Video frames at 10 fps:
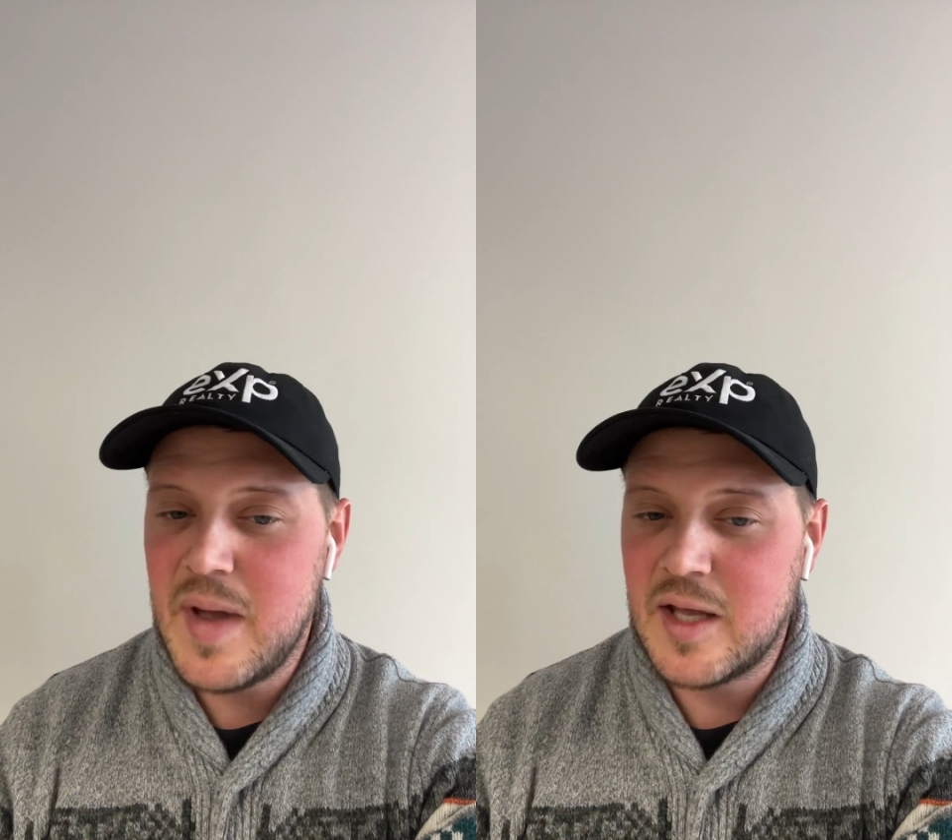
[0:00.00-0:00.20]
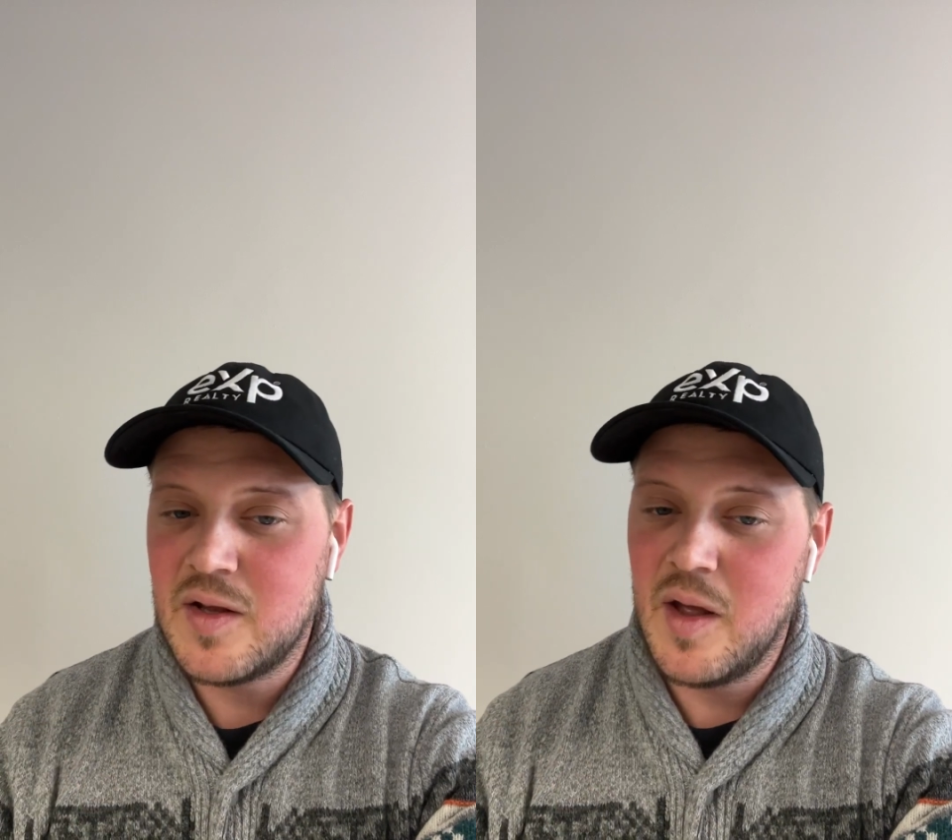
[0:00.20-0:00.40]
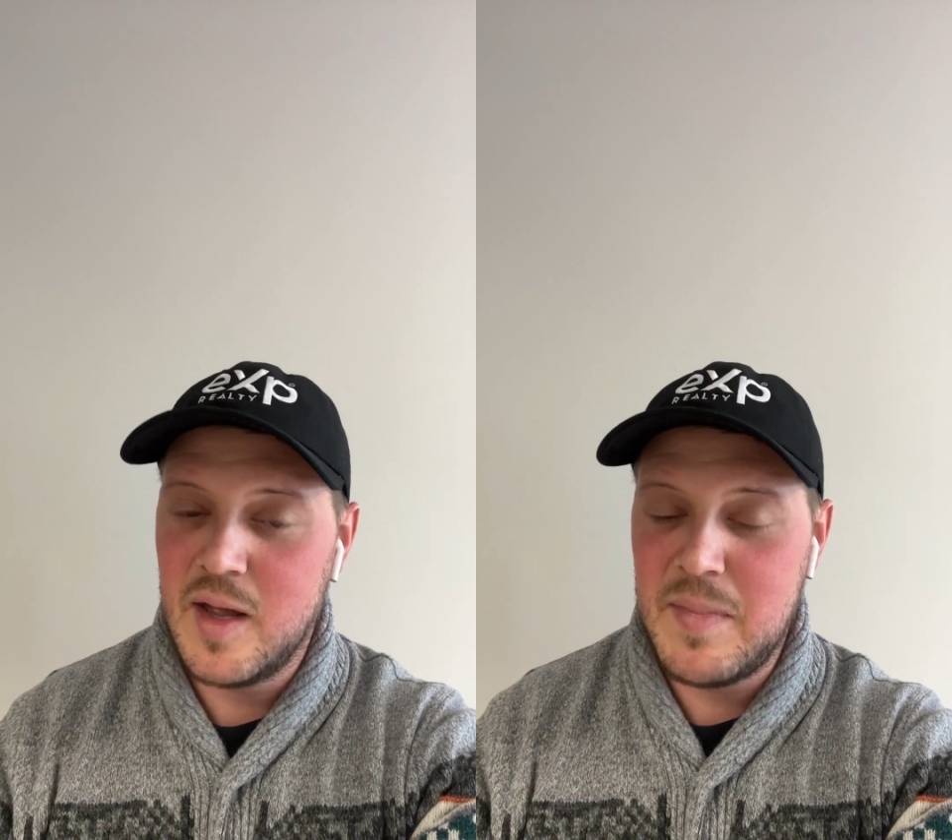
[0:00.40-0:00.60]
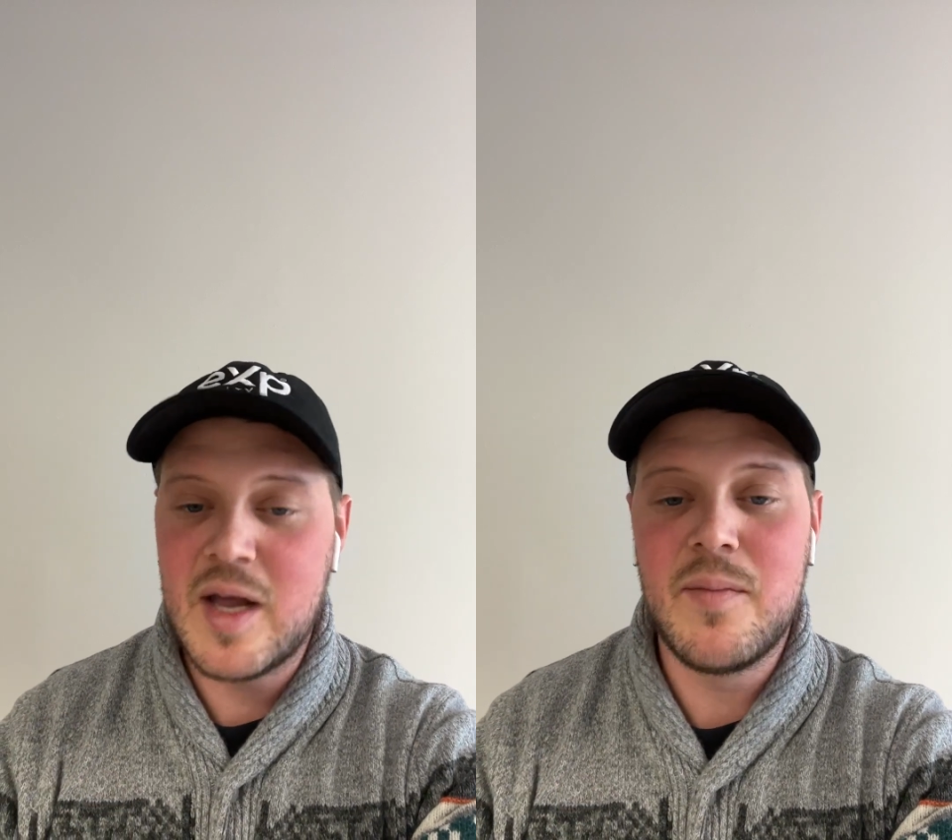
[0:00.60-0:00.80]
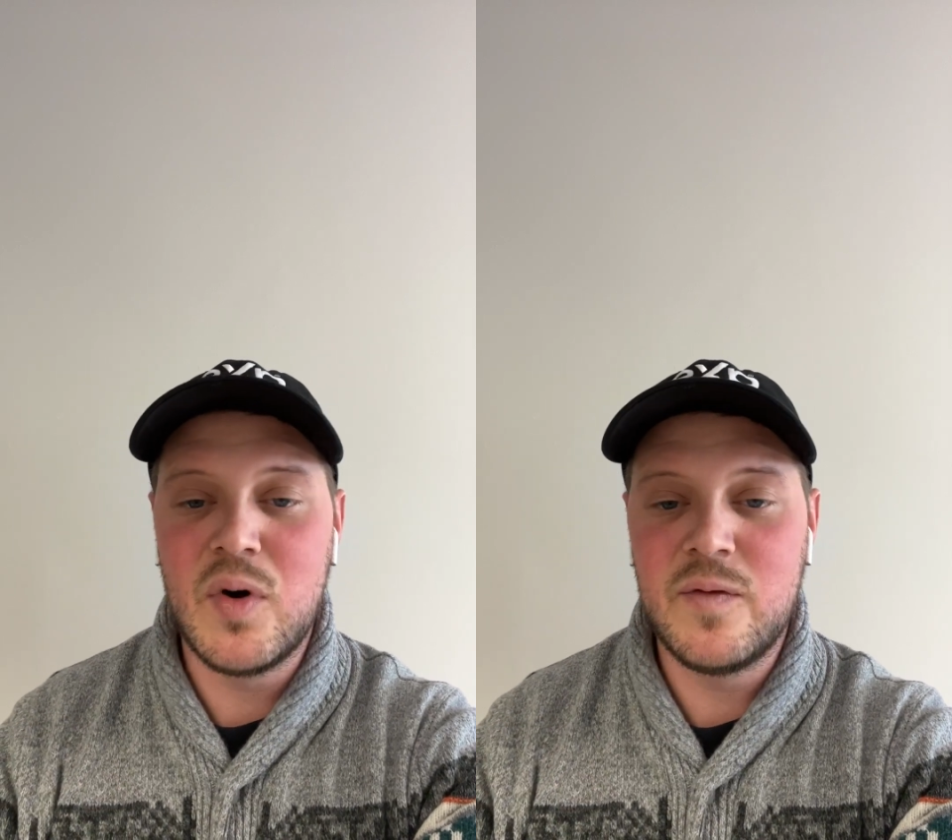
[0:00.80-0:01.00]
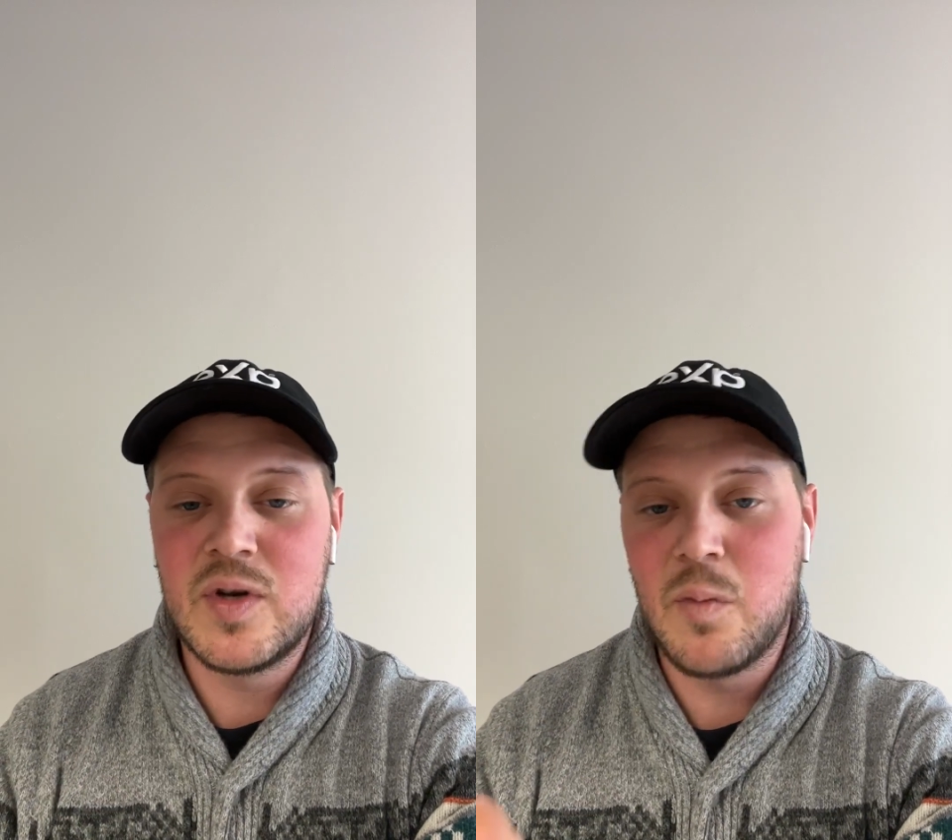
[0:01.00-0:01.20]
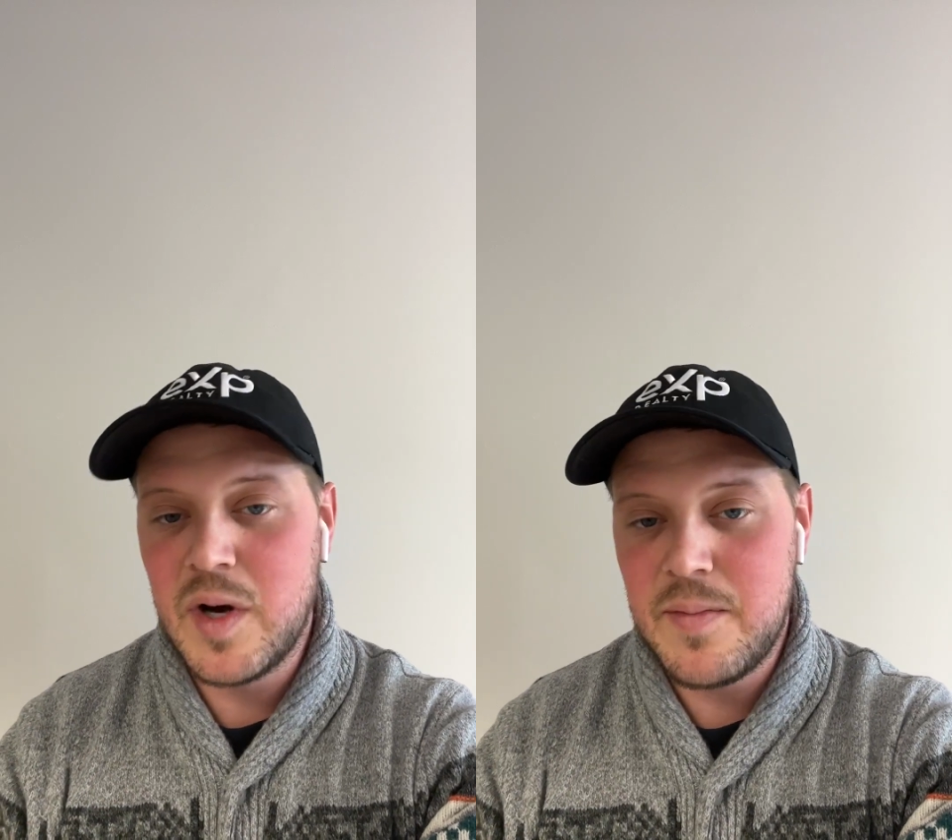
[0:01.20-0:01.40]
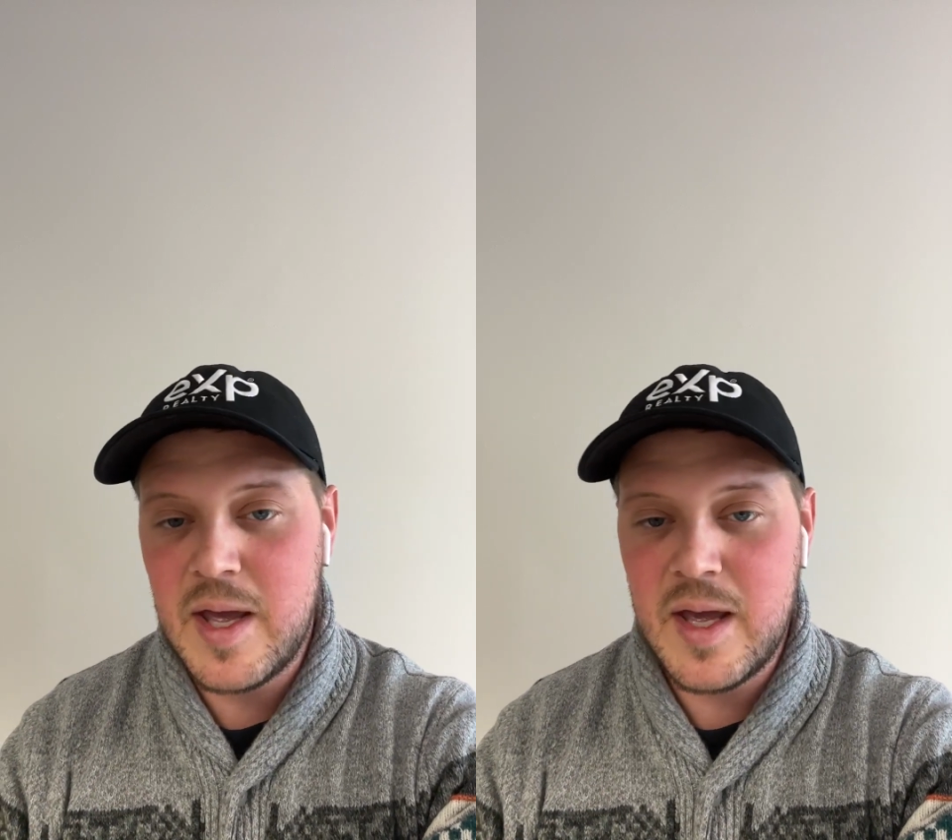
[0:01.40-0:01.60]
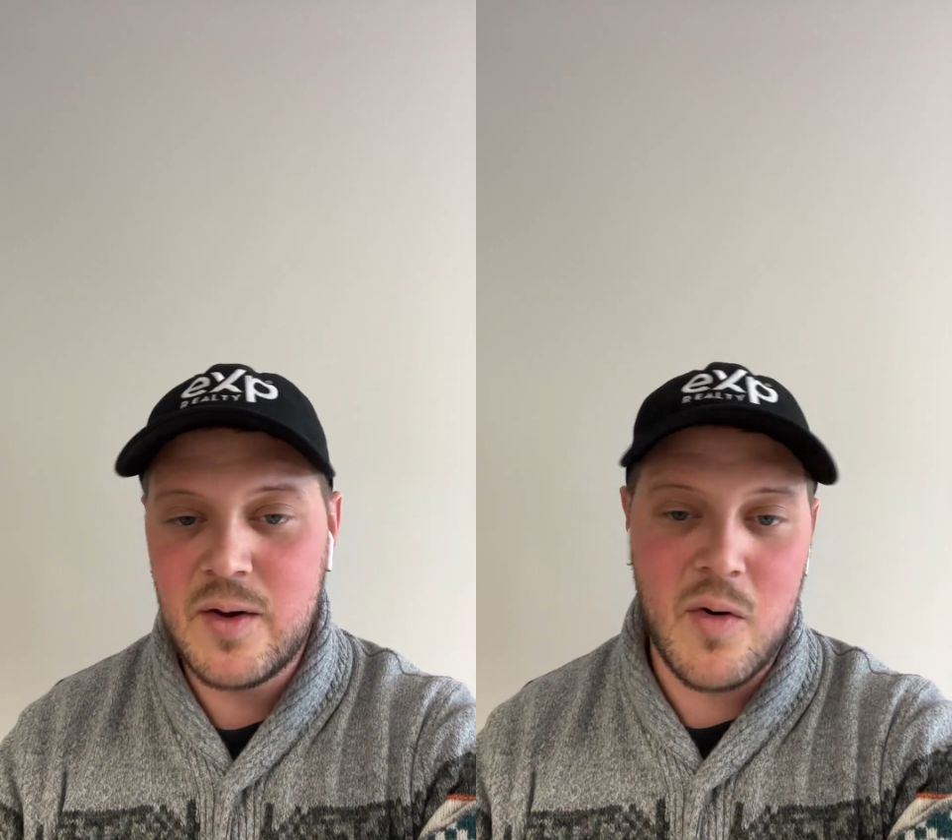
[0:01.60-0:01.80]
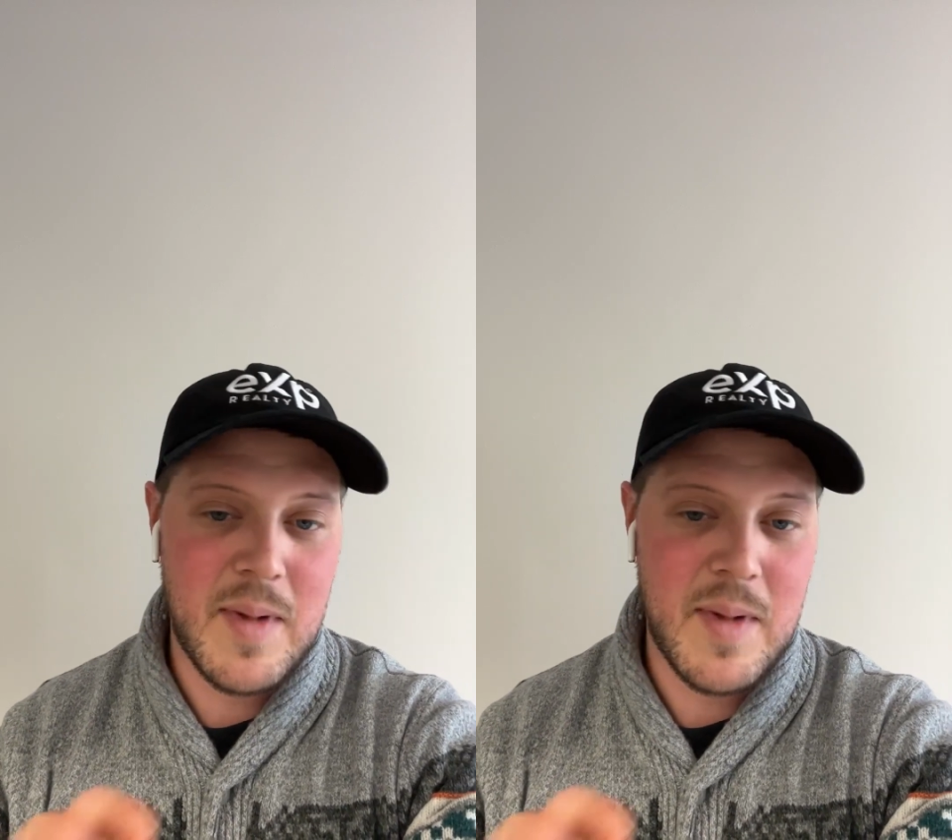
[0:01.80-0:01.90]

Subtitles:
make a move to Winnipeg